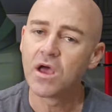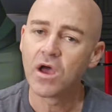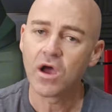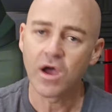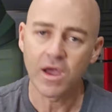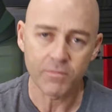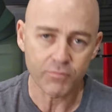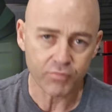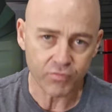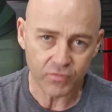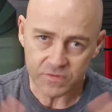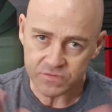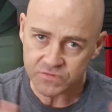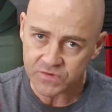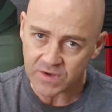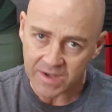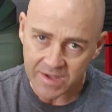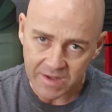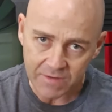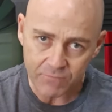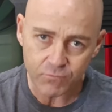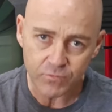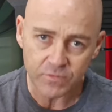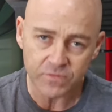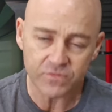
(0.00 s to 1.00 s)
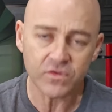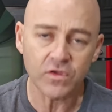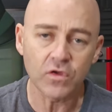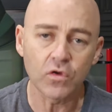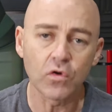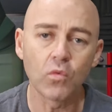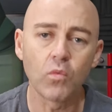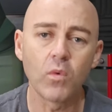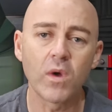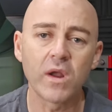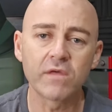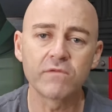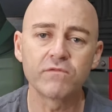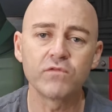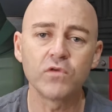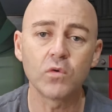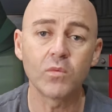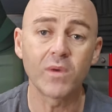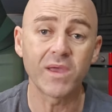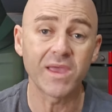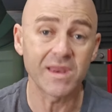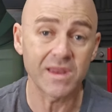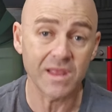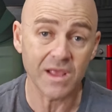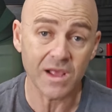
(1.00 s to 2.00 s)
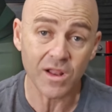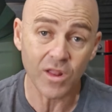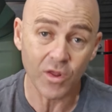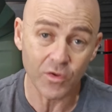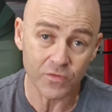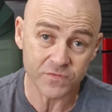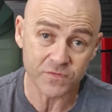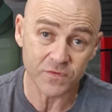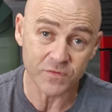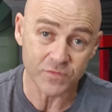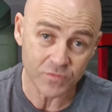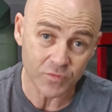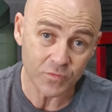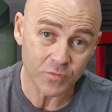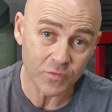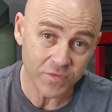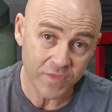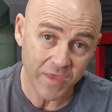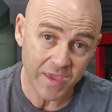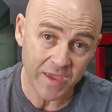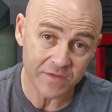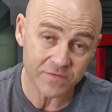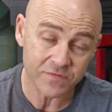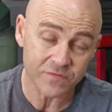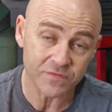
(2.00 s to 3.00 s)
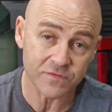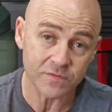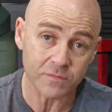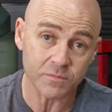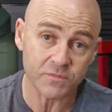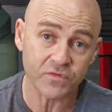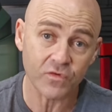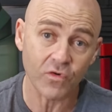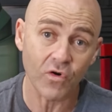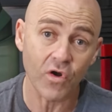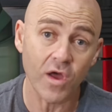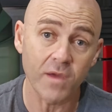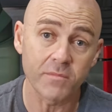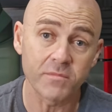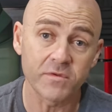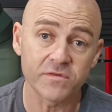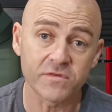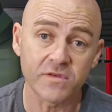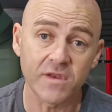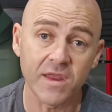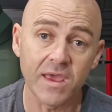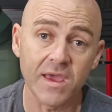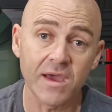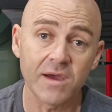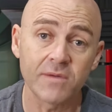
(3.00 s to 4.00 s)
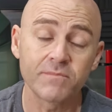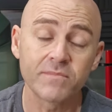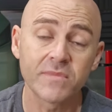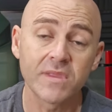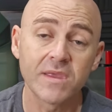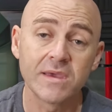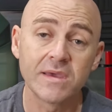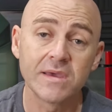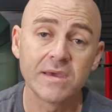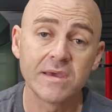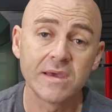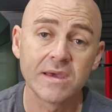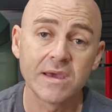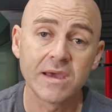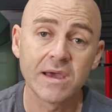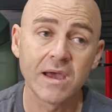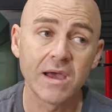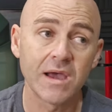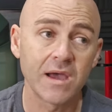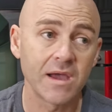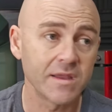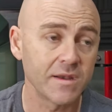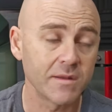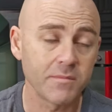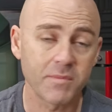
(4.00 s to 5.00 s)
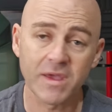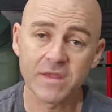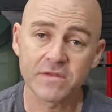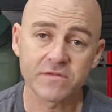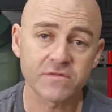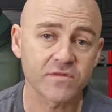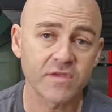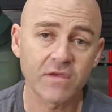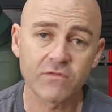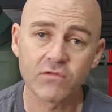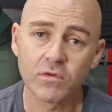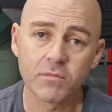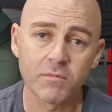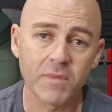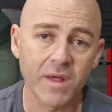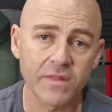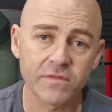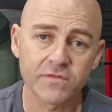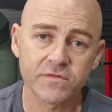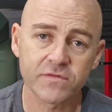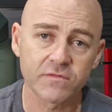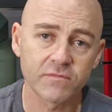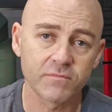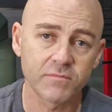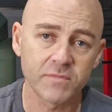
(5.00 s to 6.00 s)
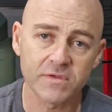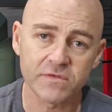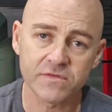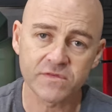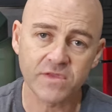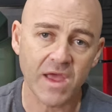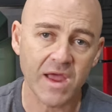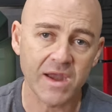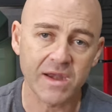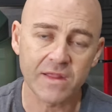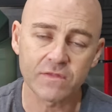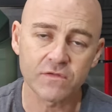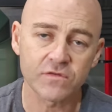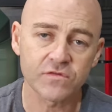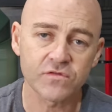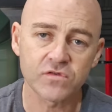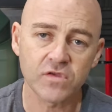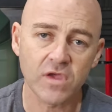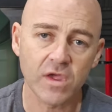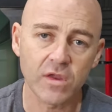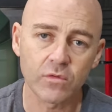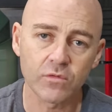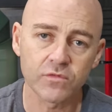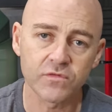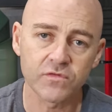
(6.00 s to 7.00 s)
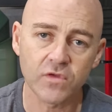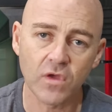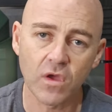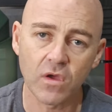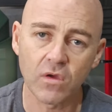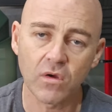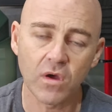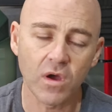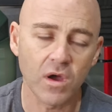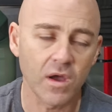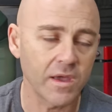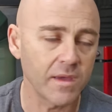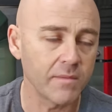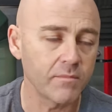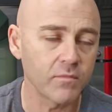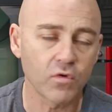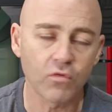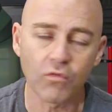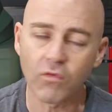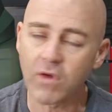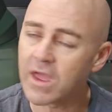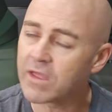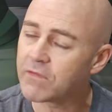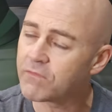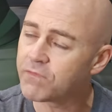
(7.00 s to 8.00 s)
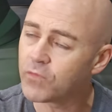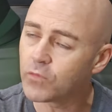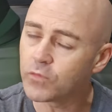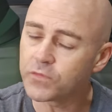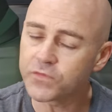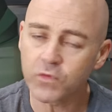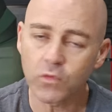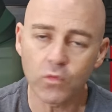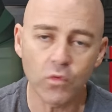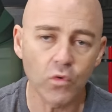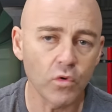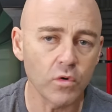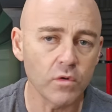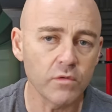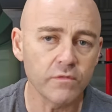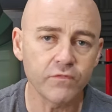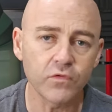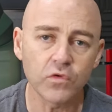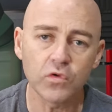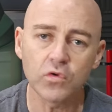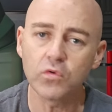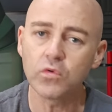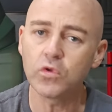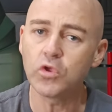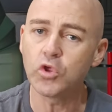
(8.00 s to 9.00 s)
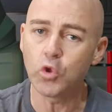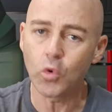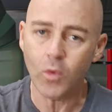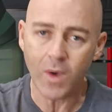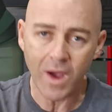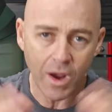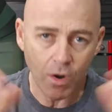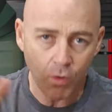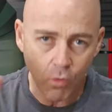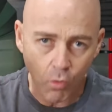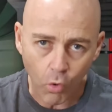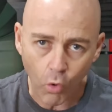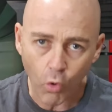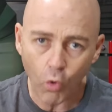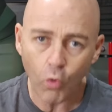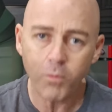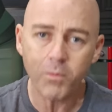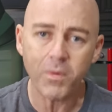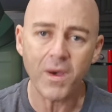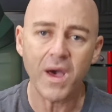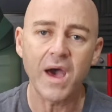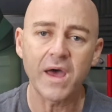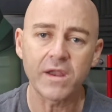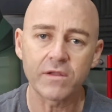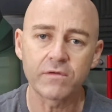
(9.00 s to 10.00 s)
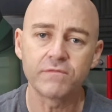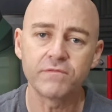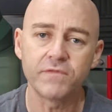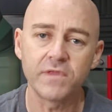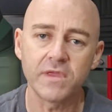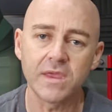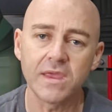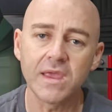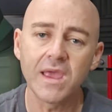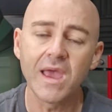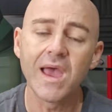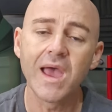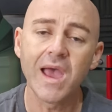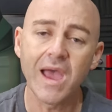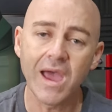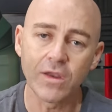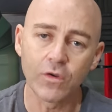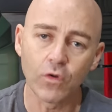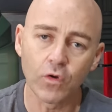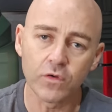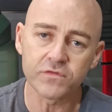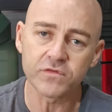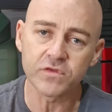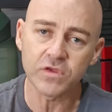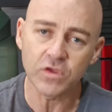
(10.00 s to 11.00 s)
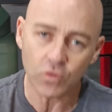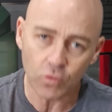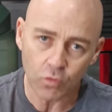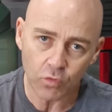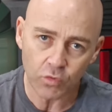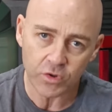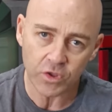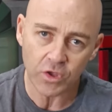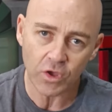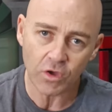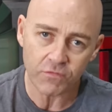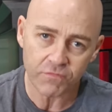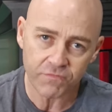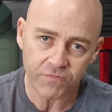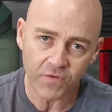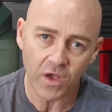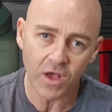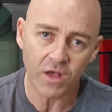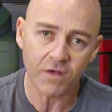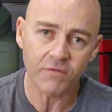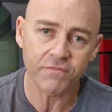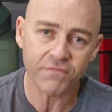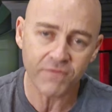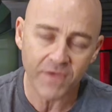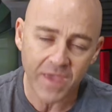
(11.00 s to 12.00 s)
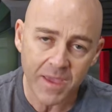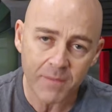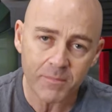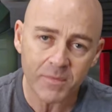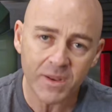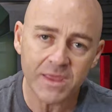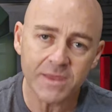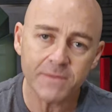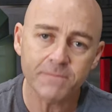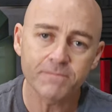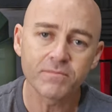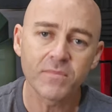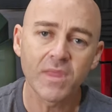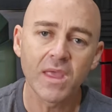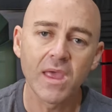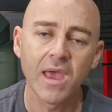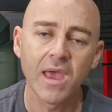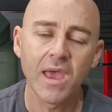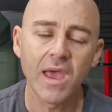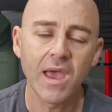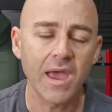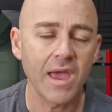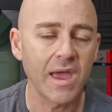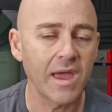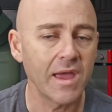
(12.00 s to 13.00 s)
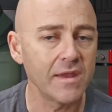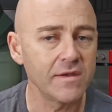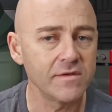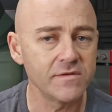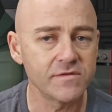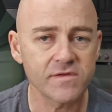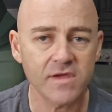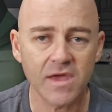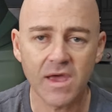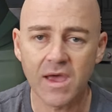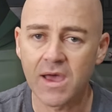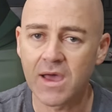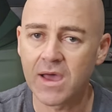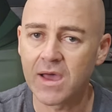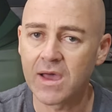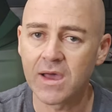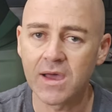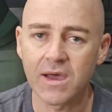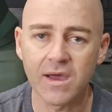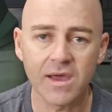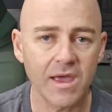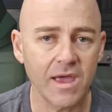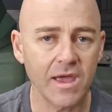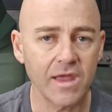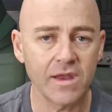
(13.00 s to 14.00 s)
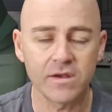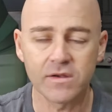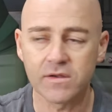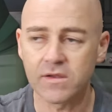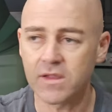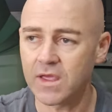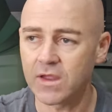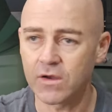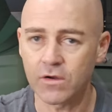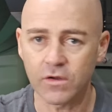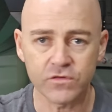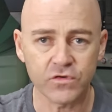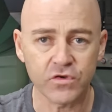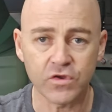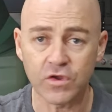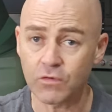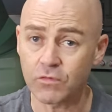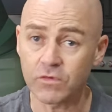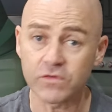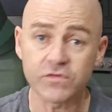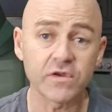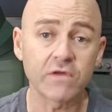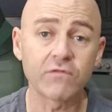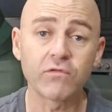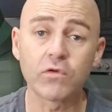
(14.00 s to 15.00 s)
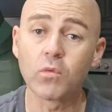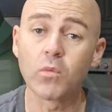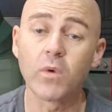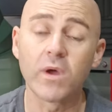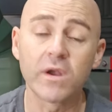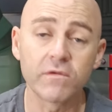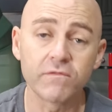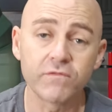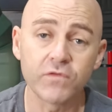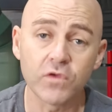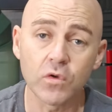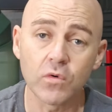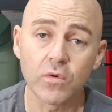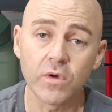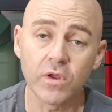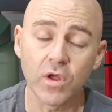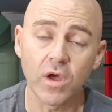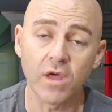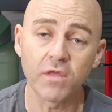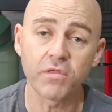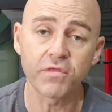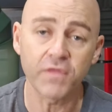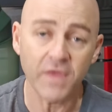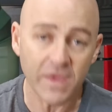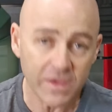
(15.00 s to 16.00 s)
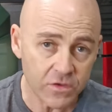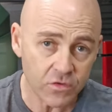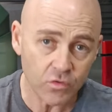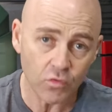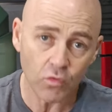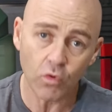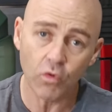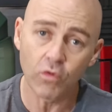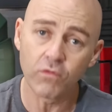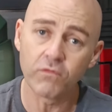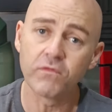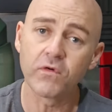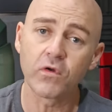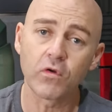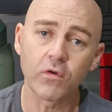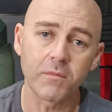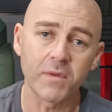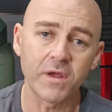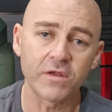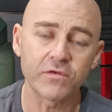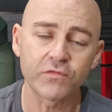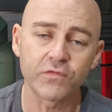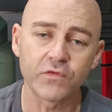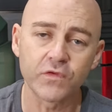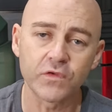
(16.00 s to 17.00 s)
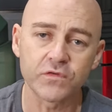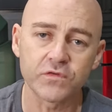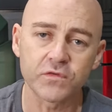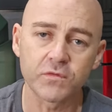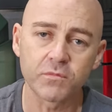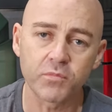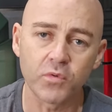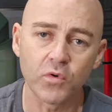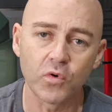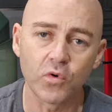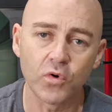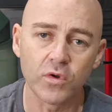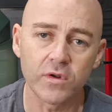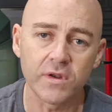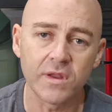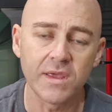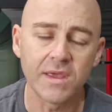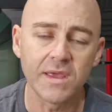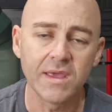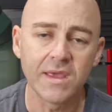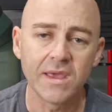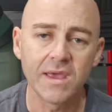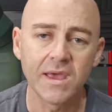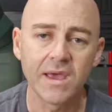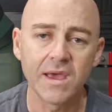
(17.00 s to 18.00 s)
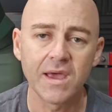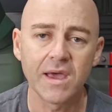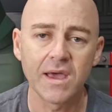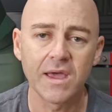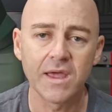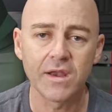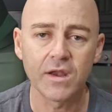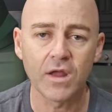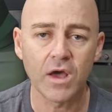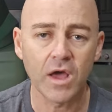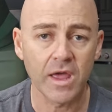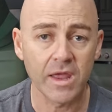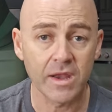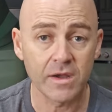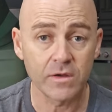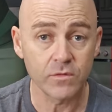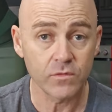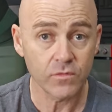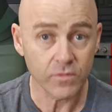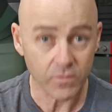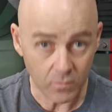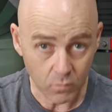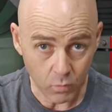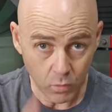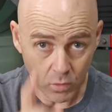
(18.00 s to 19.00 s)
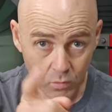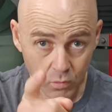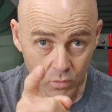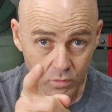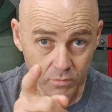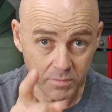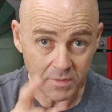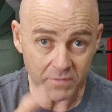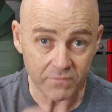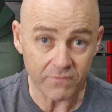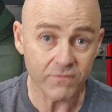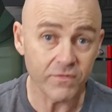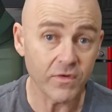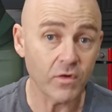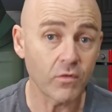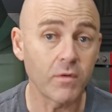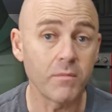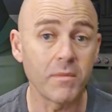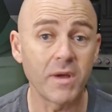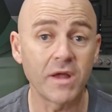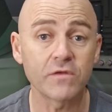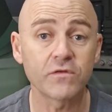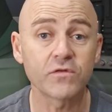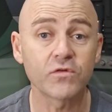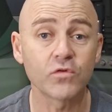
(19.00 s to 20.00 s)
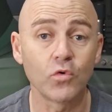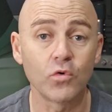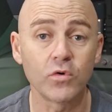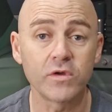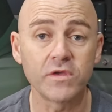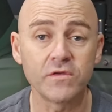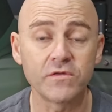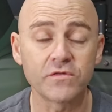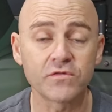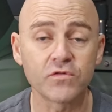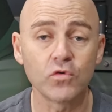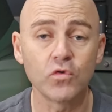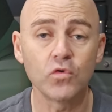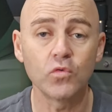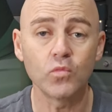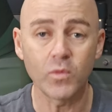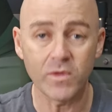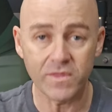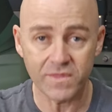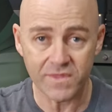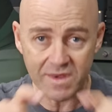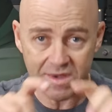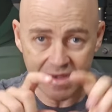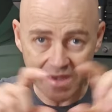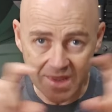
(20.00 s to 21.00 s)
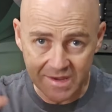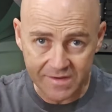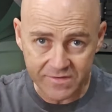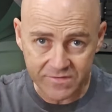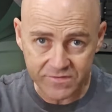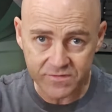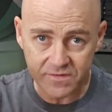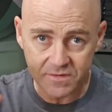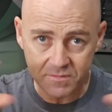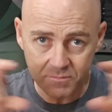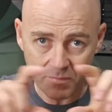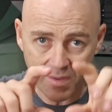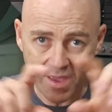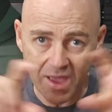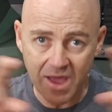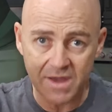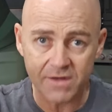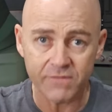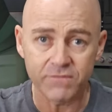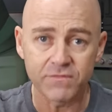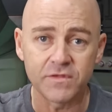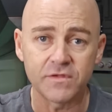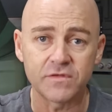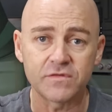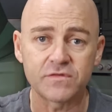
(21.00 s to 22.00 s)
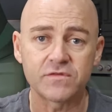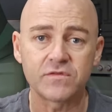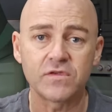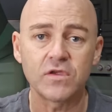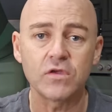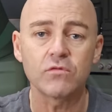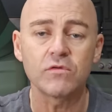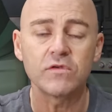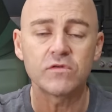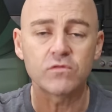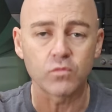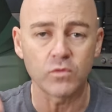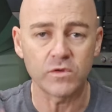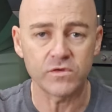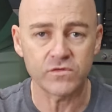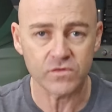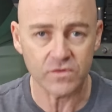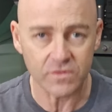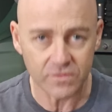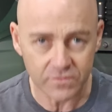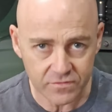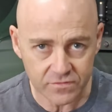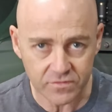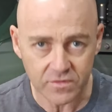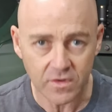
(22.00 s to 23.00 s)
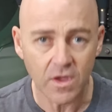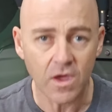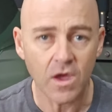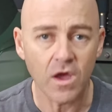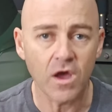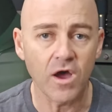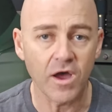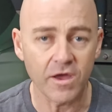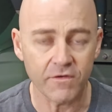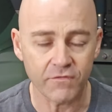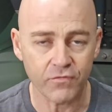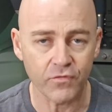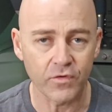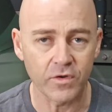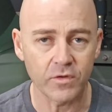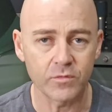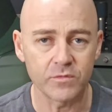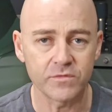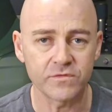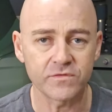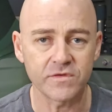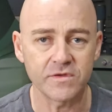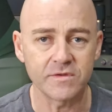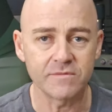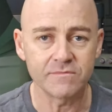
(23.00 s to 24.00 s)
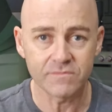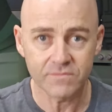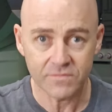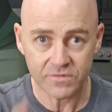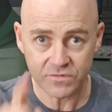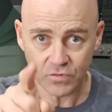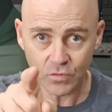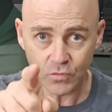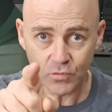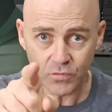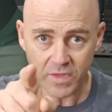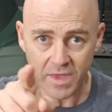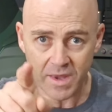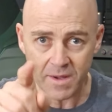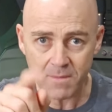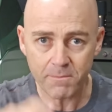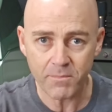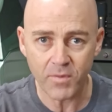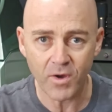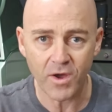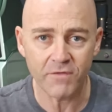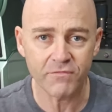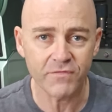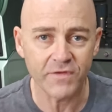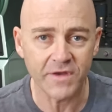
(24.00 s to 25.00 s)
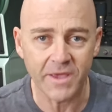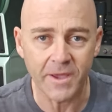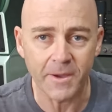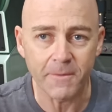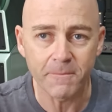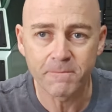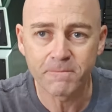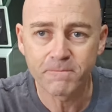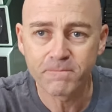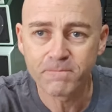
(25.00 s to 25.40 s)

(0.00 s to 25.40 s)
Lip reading: I appreciate every single one of you. We're getting close to 2,000 subscribers now in about 7 months of me starting this channel. So I am grateful to all of you. You are all part of an Aussie audiophile family, and I cherish every one of you, and I thank you all very much for your support. And we will be very much talking soon with the next part of this series, which is high frequency. Until then, bye for now.